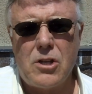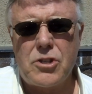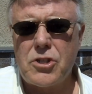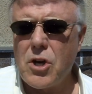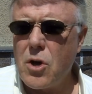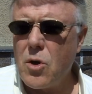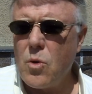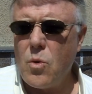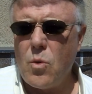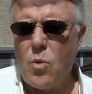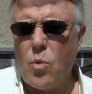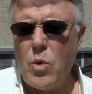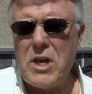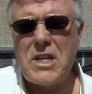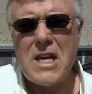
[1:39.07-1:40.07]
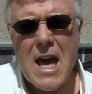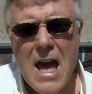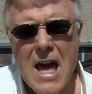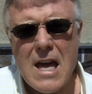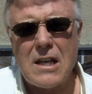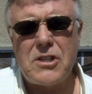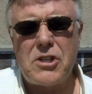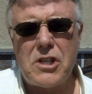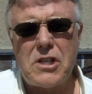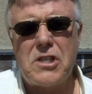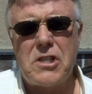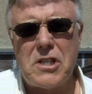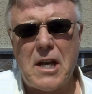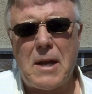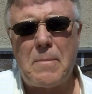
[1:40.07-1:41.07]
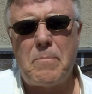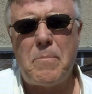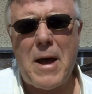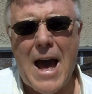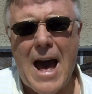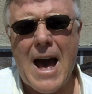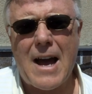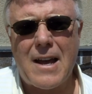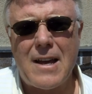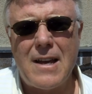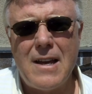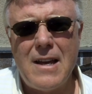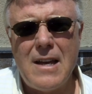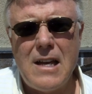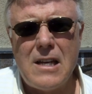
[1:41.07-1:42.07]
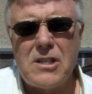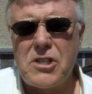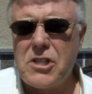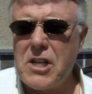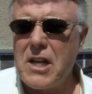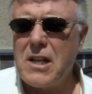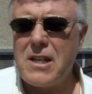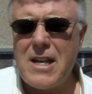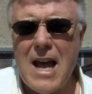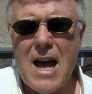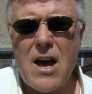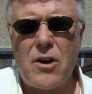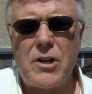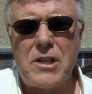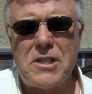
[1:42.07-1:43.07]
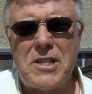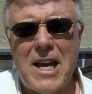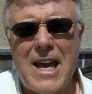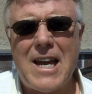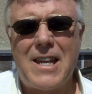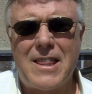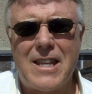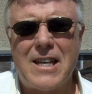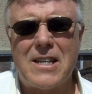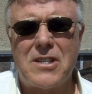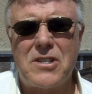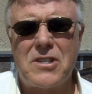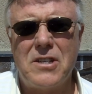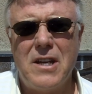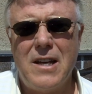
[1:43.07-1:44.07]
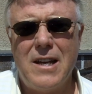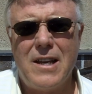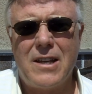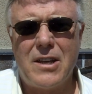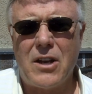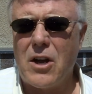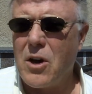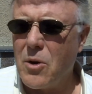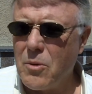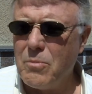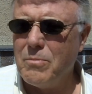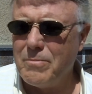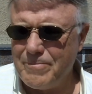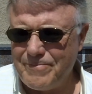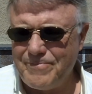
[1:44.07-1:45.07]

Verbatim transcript: So we can't just sit back, sit down, and take this, you know,